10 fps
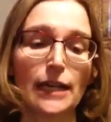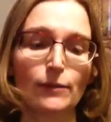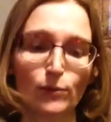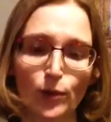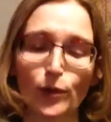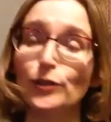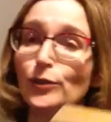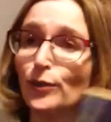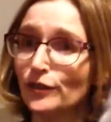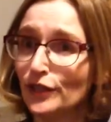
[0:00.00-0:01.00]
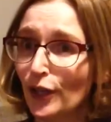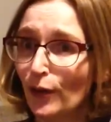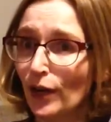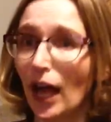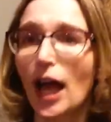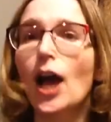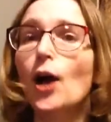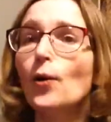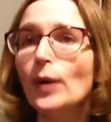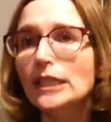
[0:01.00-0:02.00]
rural North Dakota,
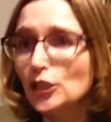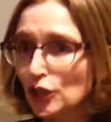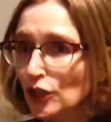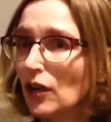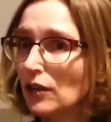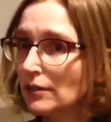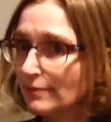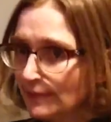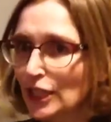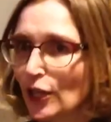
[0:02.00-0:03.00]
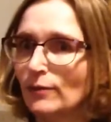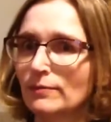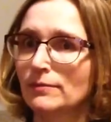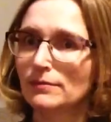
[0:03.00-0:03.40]
which, you know,